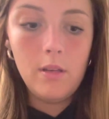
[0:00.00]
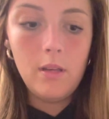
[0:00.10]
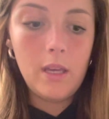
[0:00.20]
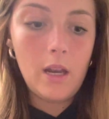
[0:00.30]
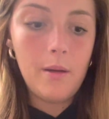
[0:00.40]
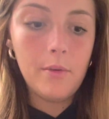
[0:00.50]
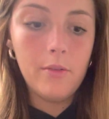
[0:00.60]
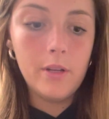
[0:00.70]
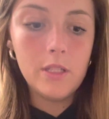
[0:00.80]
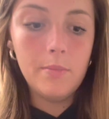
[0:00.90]
and I'm
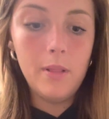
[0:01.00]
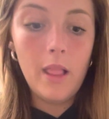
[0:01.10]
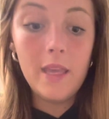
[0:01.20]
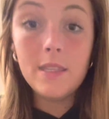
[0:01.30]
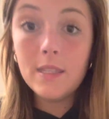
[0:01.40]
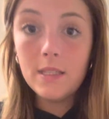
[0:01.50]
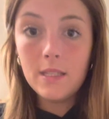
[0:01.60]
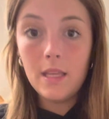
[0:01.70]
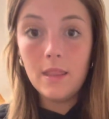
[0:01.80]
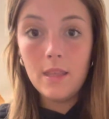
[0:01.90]
going to place it
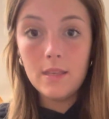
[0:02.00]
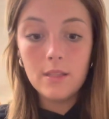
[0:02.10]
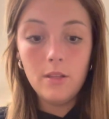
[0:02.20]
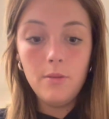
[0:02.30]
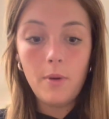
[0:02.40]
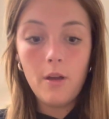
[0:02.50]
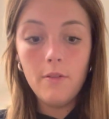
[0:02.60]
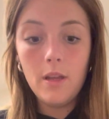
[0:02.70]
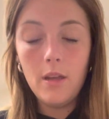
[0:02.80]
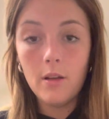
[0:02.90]
in this loop over
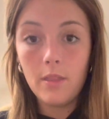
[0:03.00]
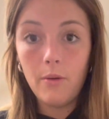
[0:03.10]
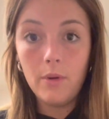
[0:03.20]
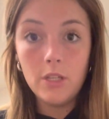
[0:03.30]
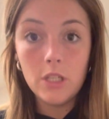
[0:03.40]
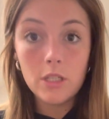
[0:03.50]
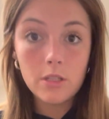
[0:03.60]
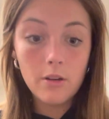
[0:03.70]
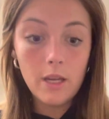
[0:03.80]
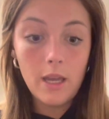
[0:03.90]
here that we just
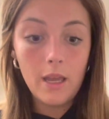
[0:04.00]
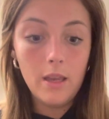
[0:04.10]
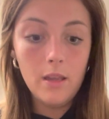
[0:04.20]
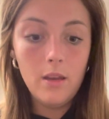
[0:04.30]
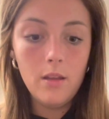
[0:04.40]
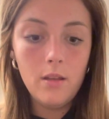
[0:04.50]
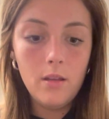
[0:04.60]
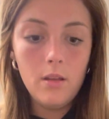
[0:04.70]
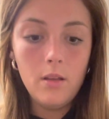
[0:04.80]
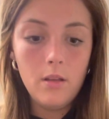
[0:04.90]
created.
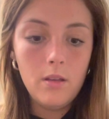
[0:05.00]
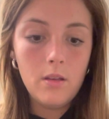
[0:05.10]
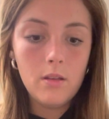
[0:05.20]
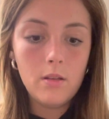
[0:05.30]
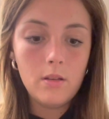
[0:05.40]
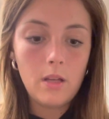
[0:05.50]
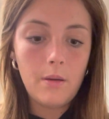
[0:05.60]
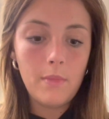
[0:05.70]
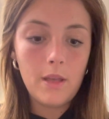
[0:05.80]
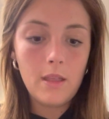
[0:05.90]
I'll
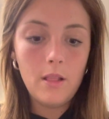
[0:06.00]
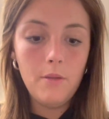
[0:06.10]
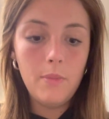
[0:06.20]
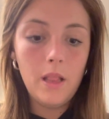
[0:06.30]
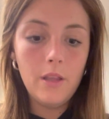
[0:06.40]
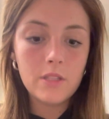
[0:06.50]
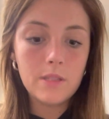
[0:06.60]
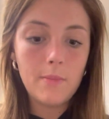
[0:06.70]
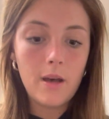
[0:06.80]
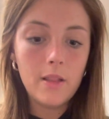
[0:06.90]
make that loop a little
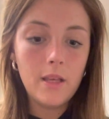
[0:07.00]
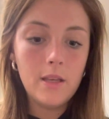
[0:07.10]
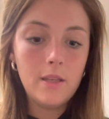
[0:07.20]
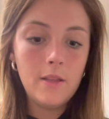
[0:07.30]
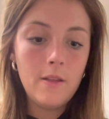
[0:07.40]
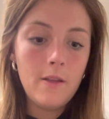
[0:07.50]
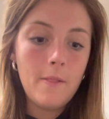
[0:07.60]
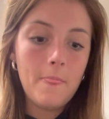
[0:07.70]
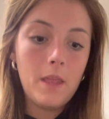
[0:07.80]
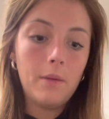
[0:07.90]
smaller.
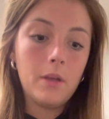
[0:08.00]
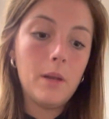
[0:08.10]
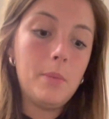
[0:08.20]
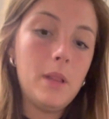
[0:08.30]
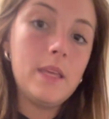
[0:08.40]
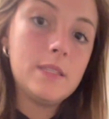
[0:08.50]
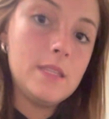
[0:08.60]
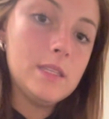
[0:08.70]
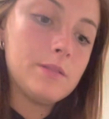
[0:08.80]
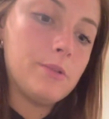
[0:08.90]
Then I'm gonna place
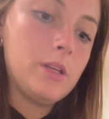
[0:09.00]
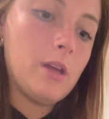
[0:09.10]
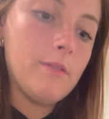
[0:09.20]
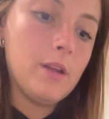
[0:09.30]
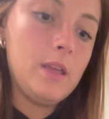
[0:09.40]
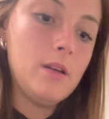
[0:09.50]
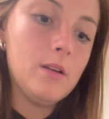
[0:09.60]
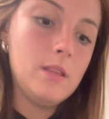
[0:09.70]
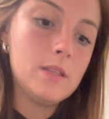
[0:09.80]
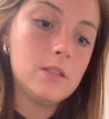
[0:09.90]
this one over here in
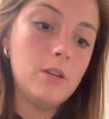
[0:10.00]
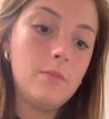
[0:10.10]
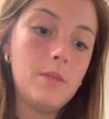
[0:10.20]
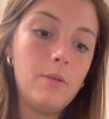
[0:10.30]
this loop that